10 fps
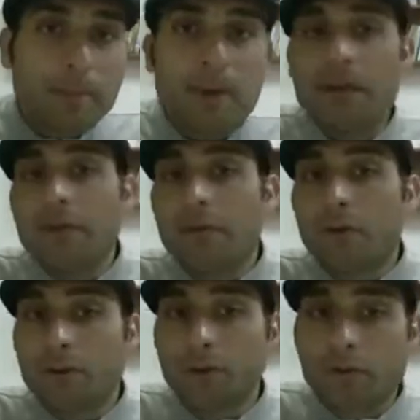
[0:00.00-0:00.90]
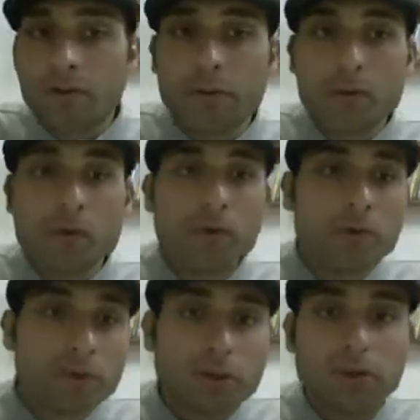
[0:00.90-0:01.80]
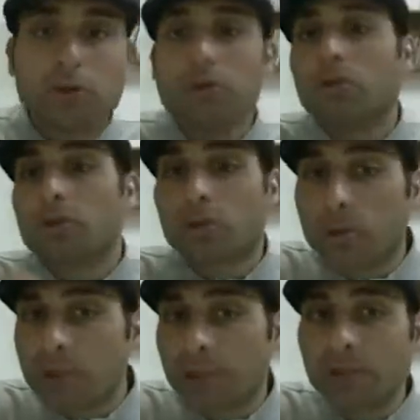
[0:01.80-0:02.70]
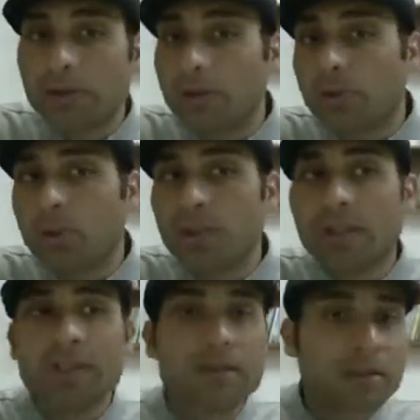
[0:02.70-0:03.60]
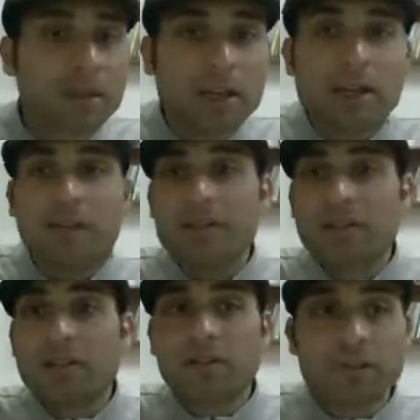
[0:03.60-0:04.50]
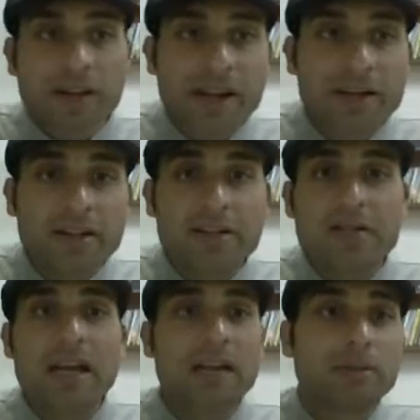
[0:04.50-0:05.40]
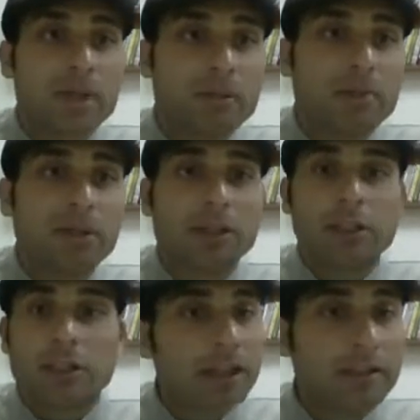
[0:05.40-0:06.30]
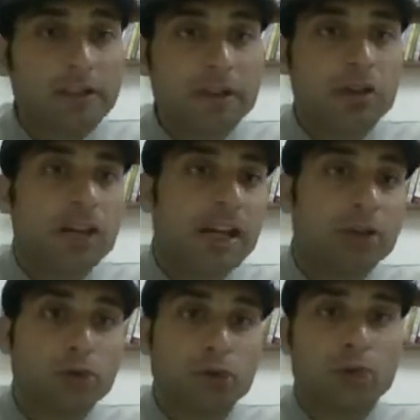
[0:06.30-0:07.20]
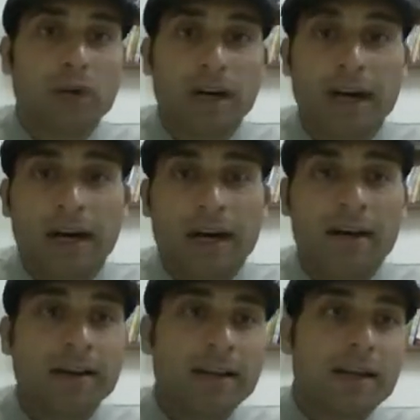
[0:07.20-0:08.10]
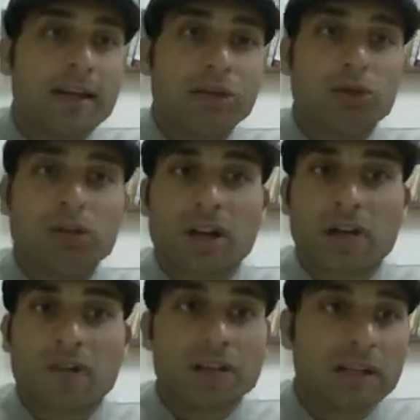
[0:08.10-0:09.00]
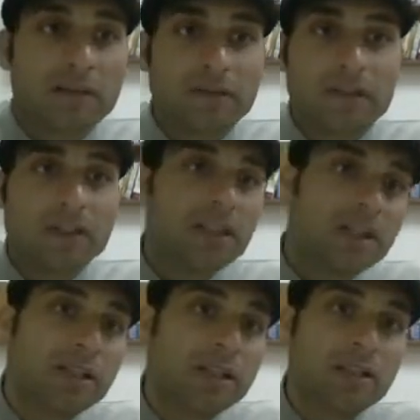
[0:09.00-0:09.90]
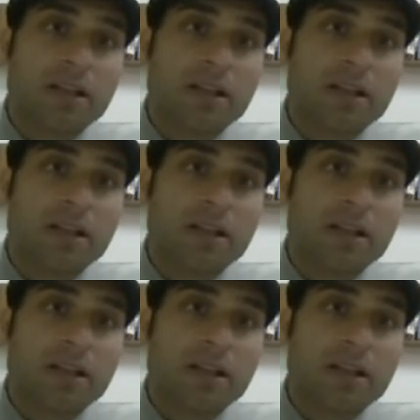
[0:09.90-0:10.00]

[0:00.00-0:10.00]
pay for your food, do your social duties, visit friends, and maybe even you can do you travel every year,